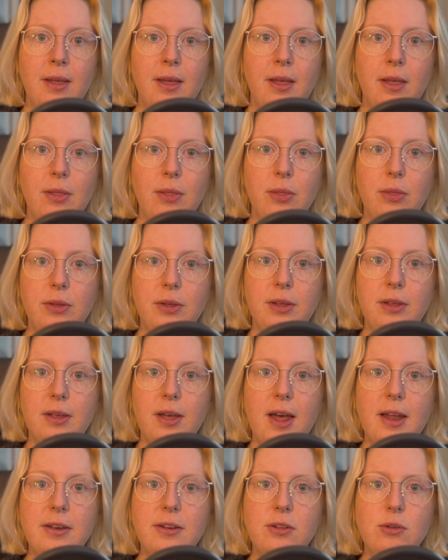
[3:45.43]
The
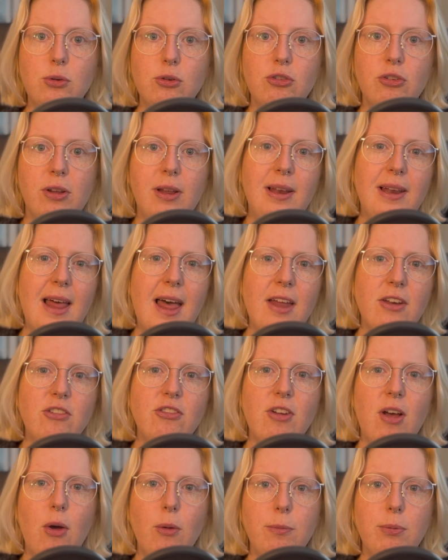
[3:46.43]
unusual
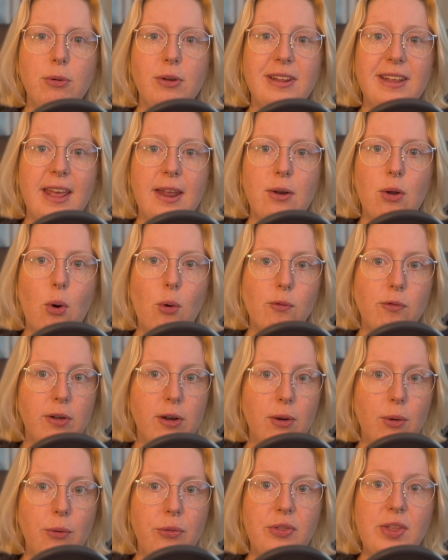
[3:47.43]
large output can
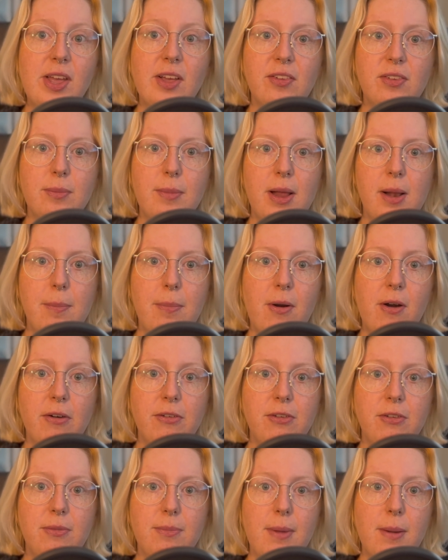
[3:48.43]
overload the XML
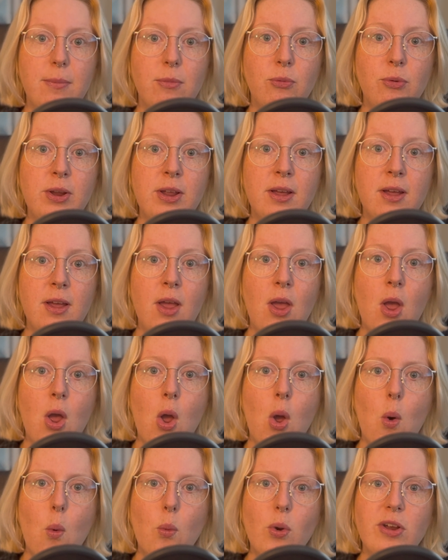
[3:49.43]
parser's memory,
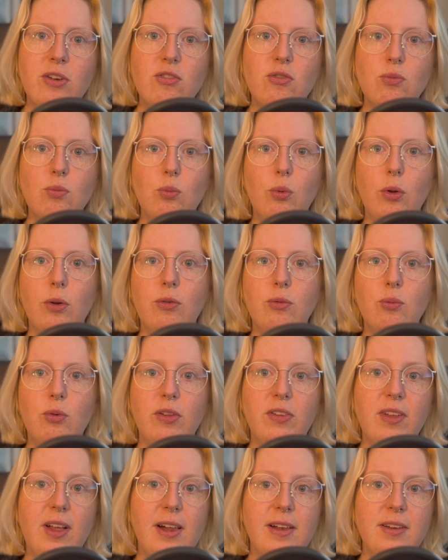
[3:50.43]
which would
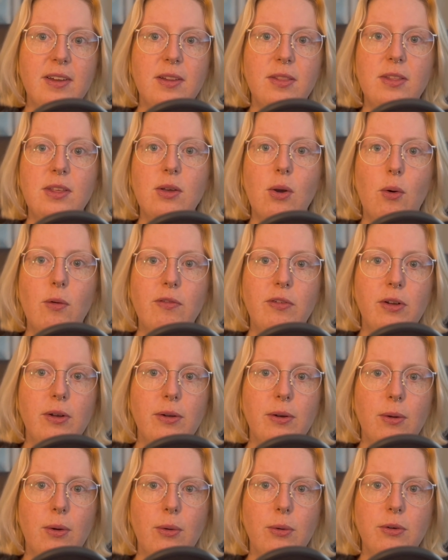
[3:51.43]
result in the
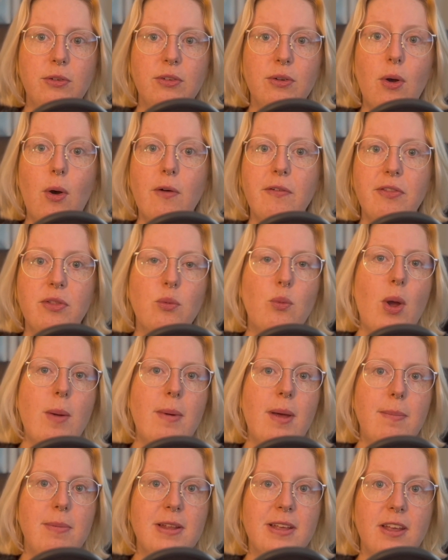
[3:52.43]
overload of the web
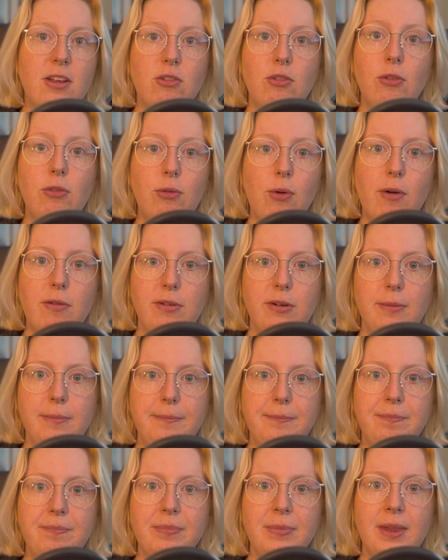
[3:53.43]
application server.
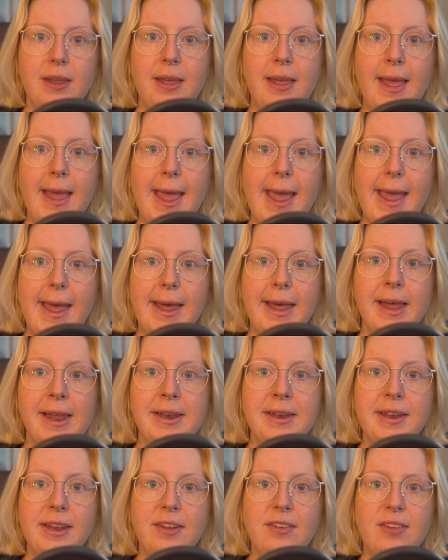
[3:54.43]

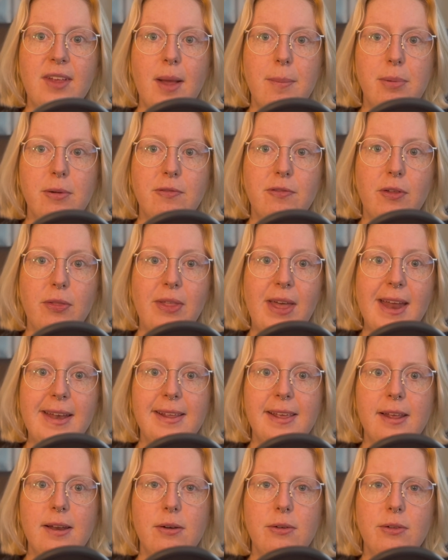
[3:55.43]
An example for that
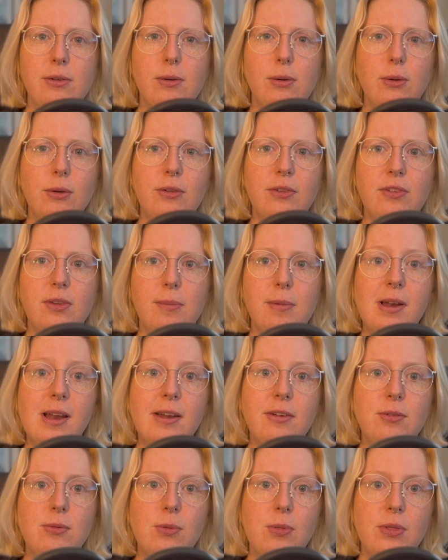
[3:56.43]
can look similar
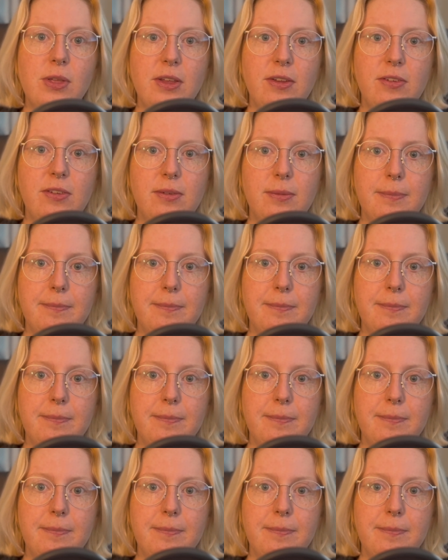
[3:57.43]
to this.